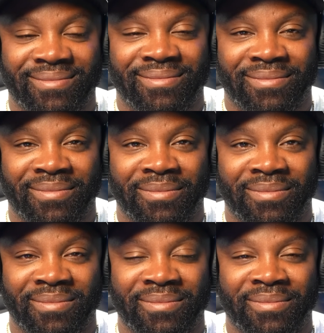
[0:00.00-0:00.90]

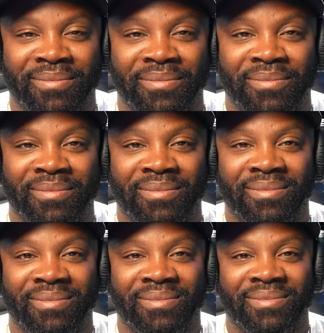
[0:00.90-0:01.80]

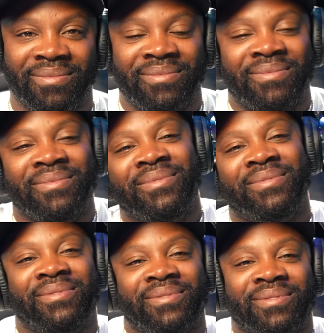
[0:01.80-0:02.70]

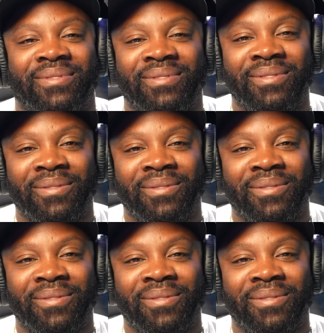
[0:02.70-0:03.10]
(silent)